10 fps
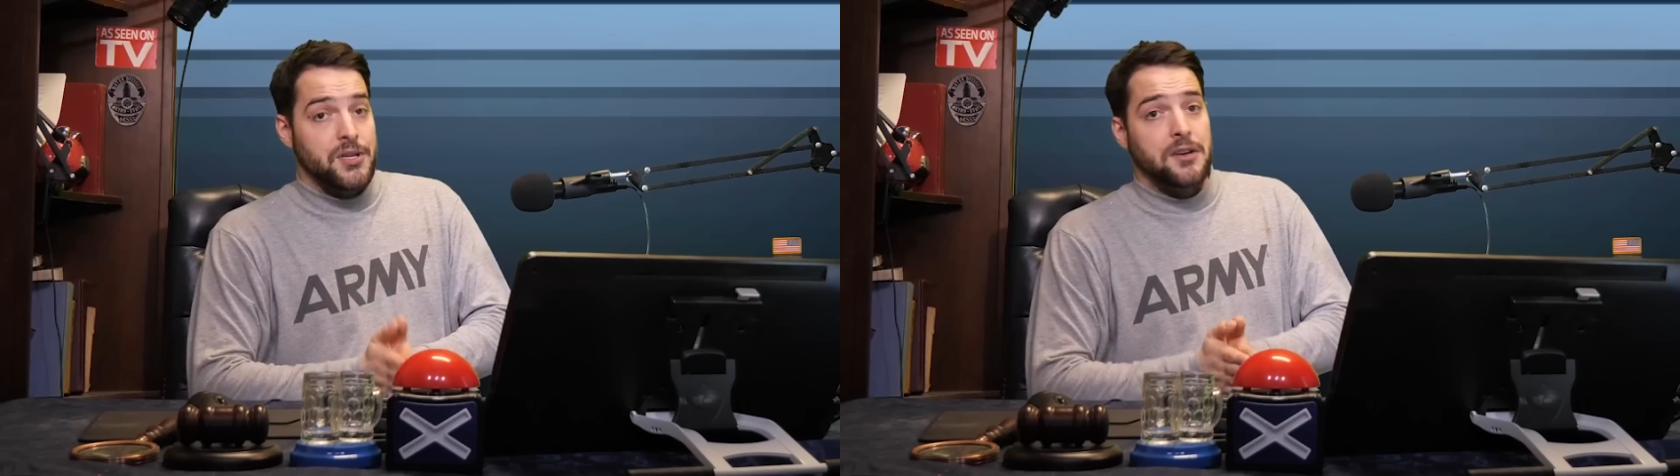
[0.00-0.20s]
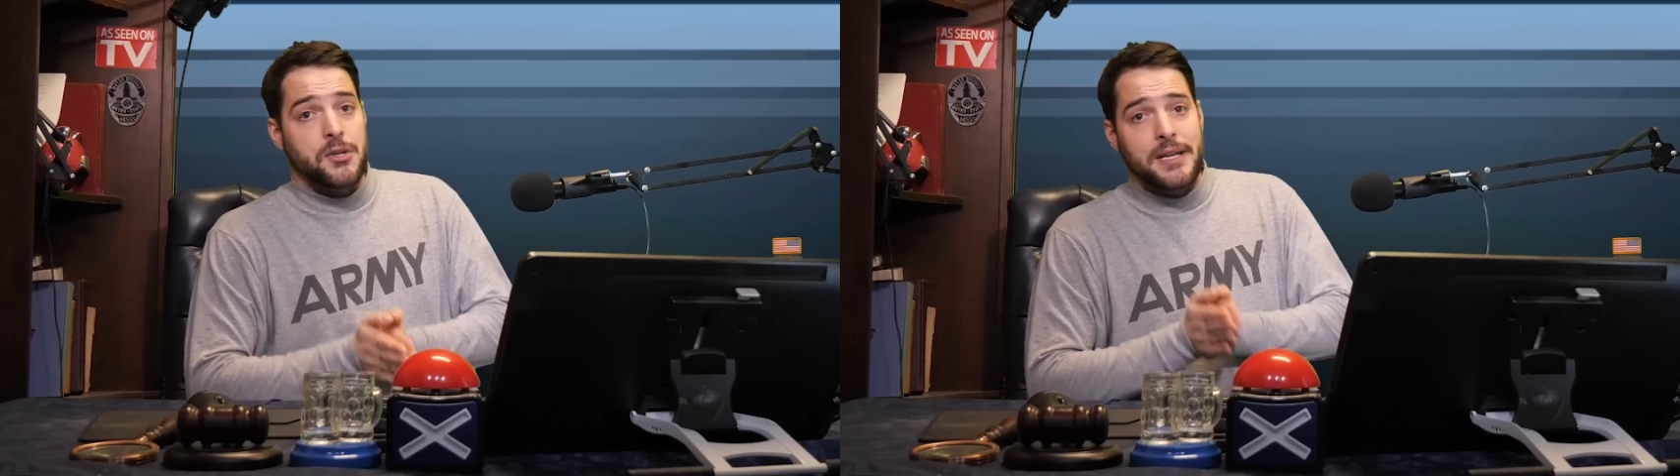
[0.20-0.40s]

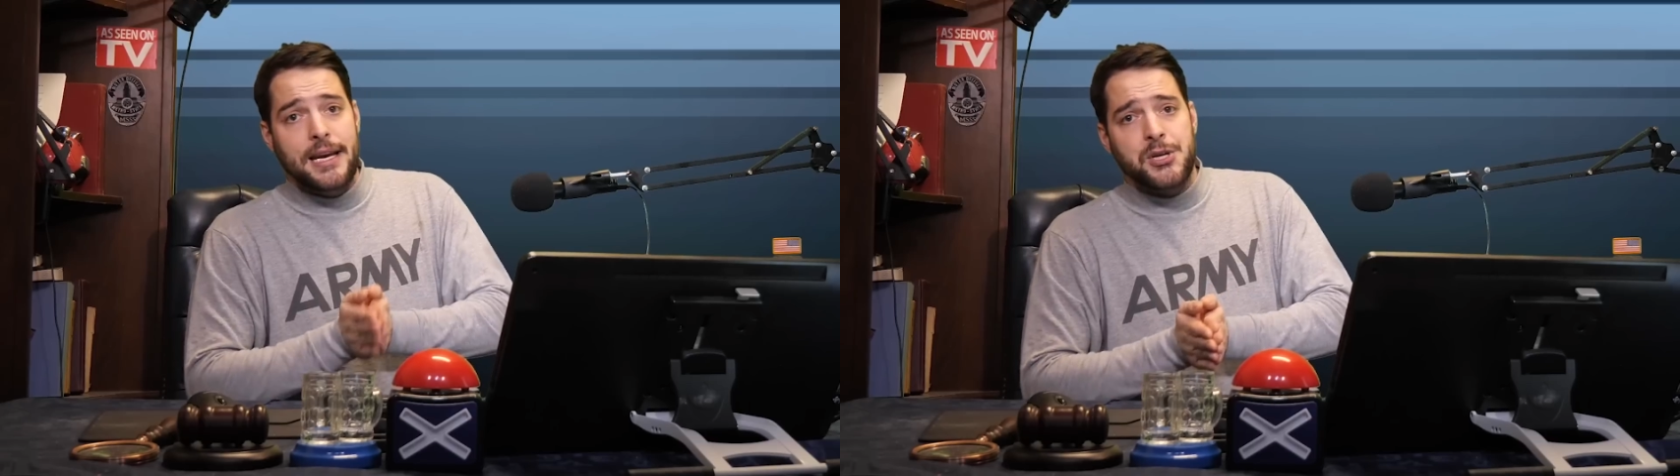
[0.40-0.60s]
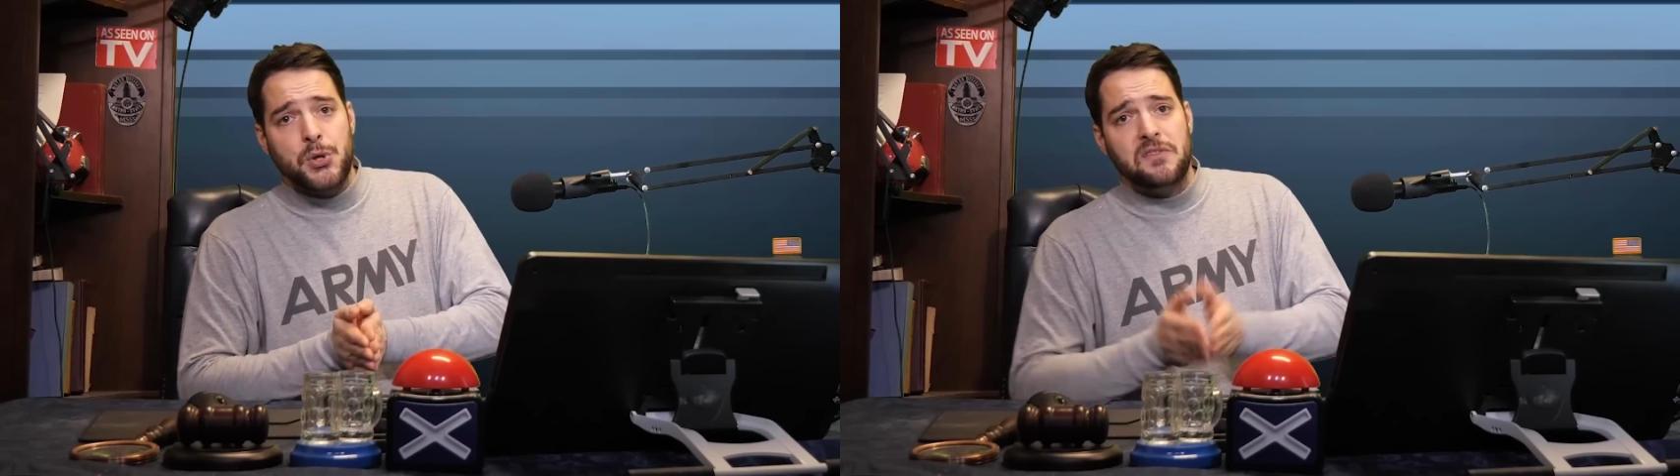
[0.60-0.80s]
There's also
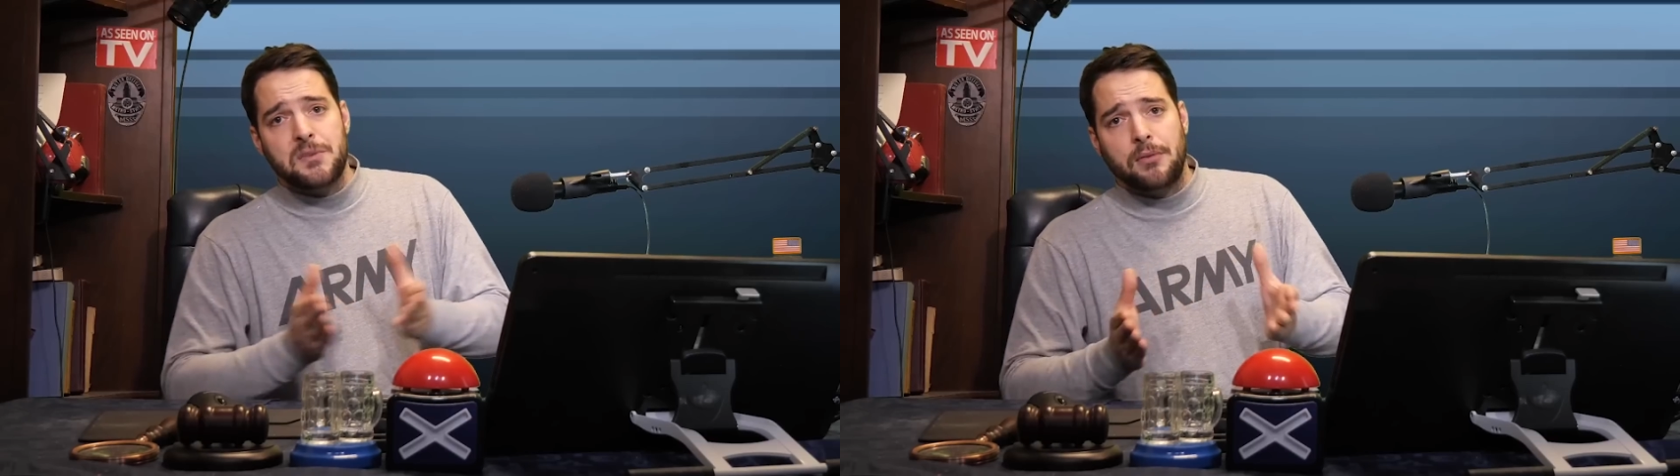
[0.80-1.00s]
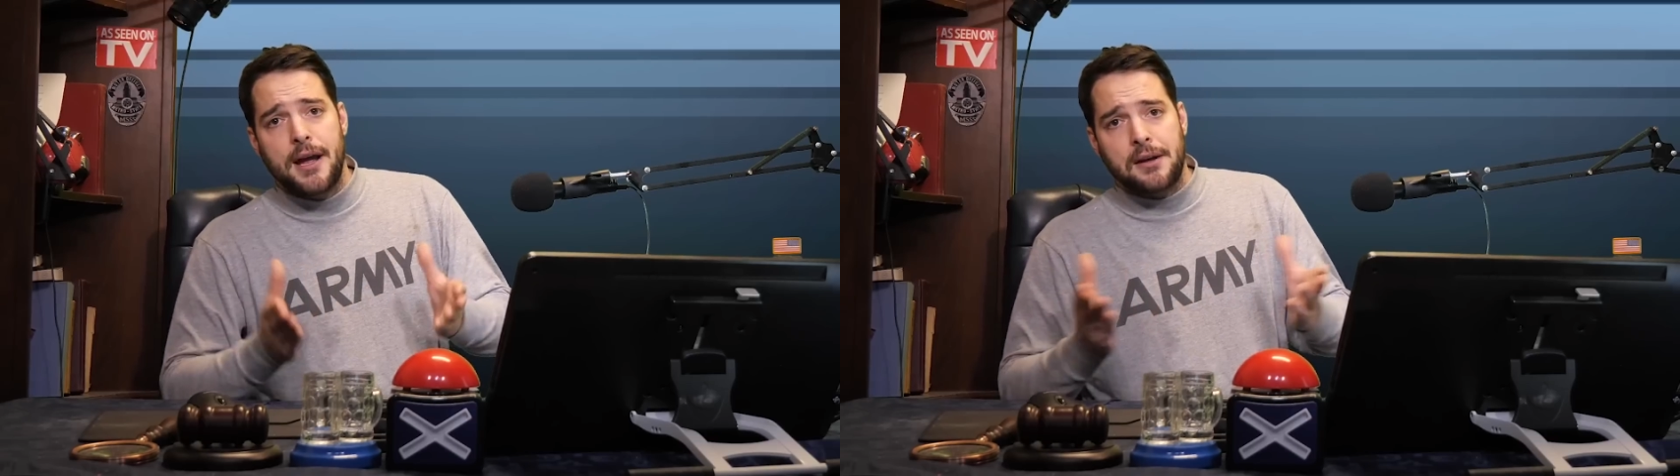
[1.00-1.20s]
the issue of
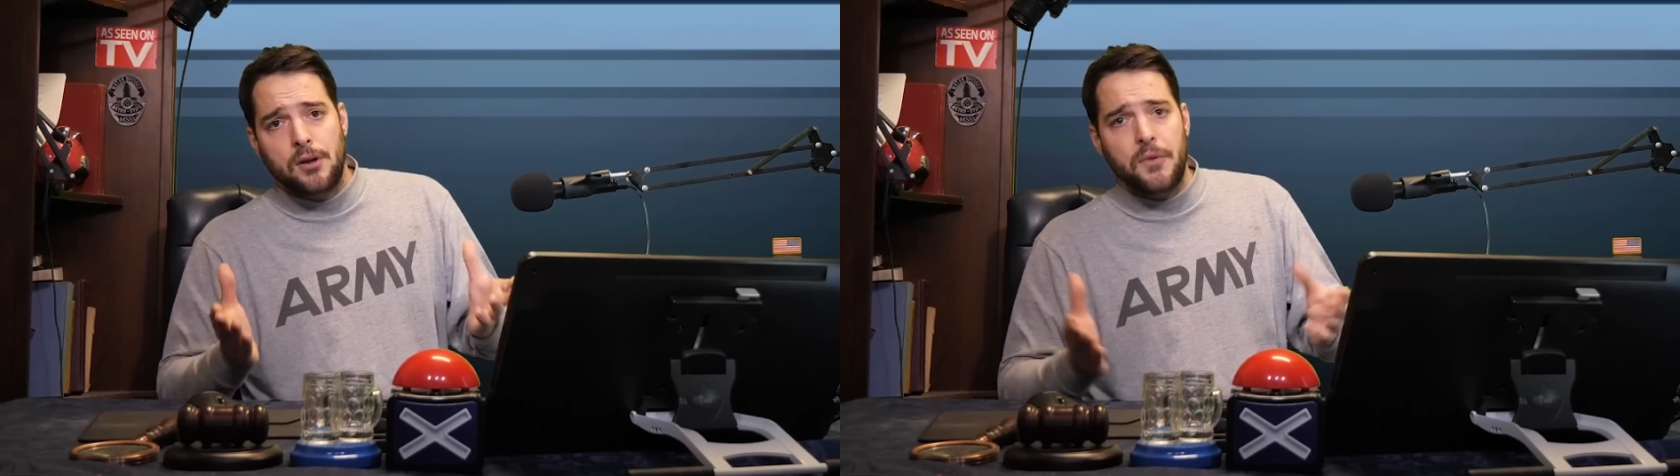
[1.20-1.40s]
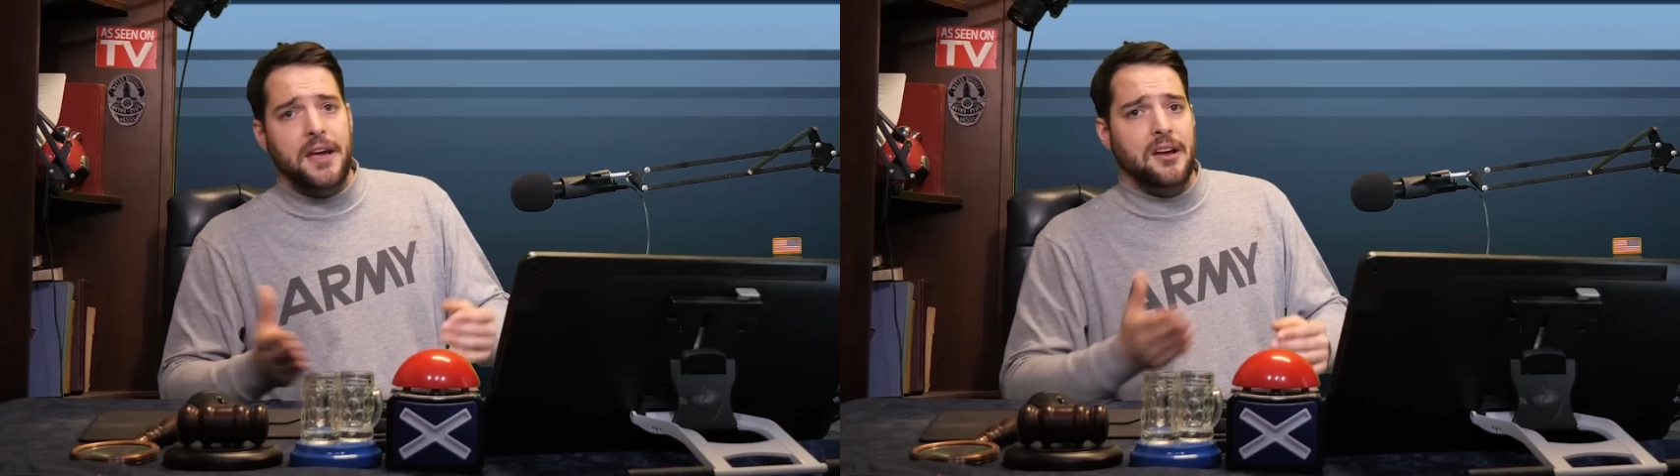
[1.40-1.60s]
supplying
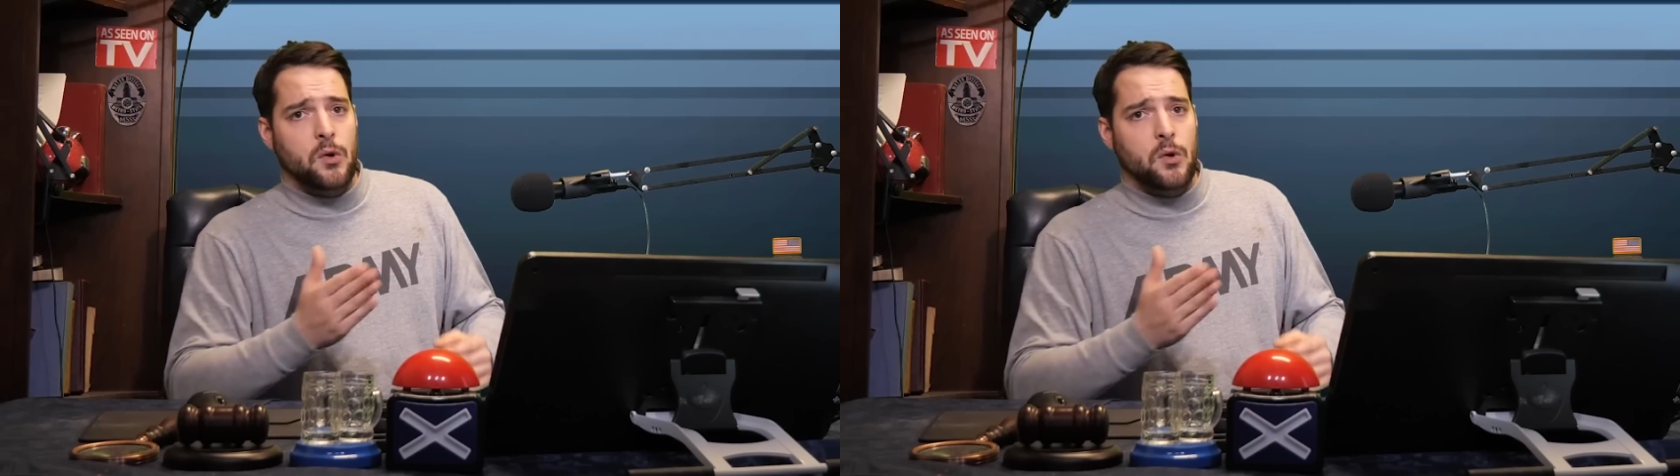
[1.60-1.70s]
clothing and